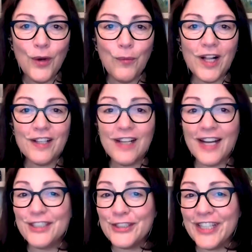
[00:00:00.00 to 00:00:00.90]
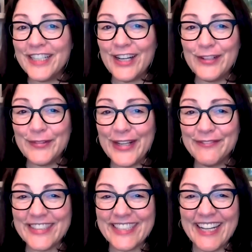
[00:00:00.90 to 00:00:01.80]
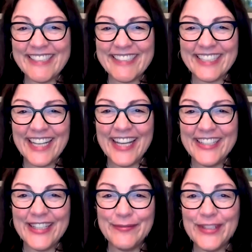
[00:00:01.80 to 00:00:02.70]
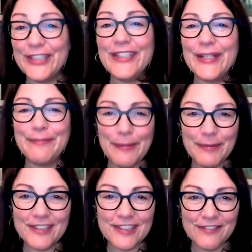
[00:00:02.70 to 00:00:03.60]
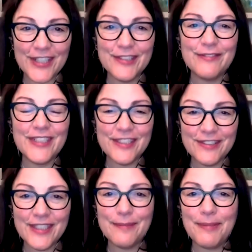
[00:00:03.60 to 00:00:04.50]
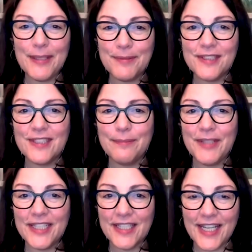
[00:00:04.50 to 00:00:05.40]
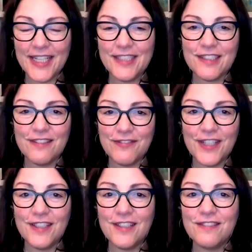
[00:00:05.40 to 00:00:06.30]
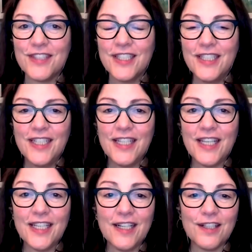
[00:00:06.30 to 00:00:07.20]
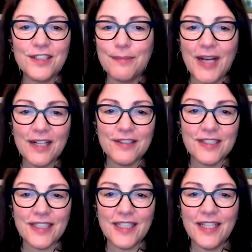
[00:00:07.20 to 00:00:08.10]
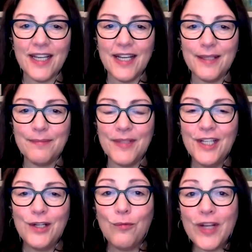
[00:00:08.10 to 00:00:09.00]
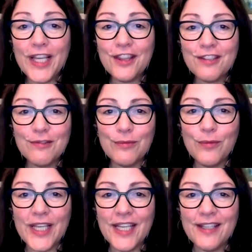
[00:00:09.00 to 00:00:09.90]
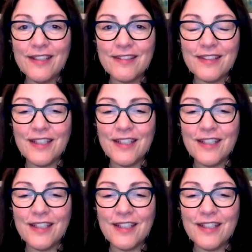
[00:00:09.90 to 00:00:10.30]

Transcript: Well, I do think I'll reemphasize again um, we do need people to vote. We do need people to be engaged and involved in our democracy. Um, we, we